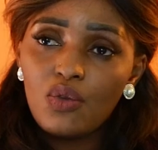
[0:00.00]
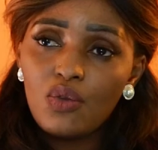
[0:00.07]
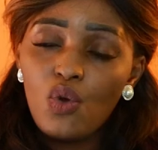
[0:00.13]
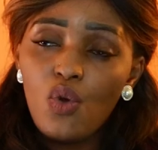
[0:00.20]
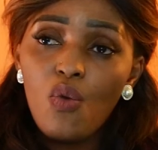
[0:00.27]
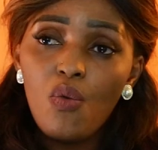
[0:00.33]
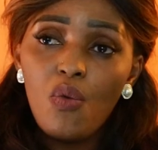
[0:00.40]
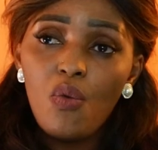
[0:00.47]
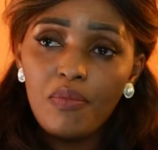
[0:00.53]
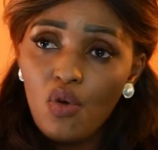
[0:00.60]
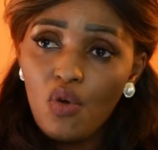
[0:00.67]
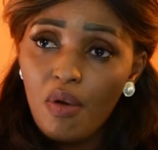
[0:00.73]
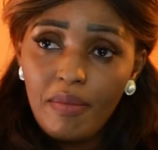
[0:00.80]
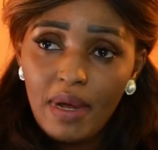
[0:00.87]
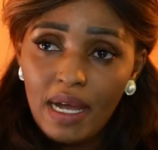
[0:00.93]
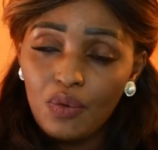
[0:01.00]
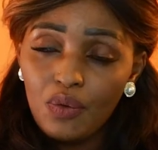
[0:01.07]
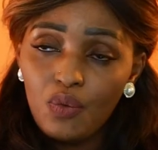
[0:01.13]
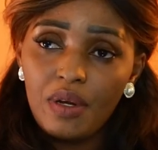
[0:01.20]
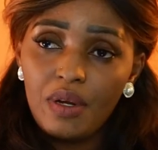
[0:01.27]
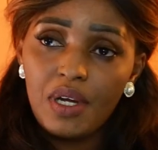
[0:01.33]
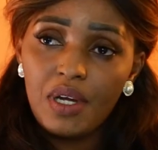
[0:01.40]
no man
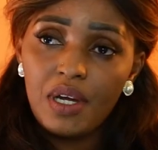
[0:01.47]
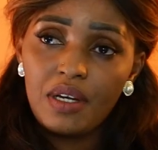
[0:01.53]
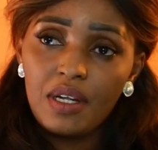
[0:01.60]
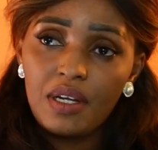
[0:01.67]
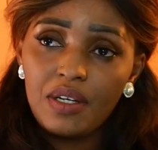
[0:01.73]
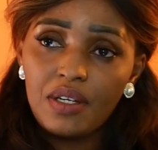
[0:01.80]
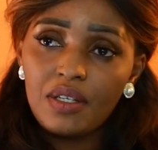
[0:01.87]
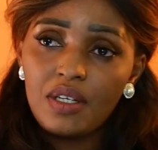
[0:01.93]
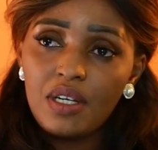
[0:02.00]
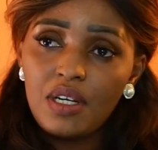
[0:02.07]
will marry her.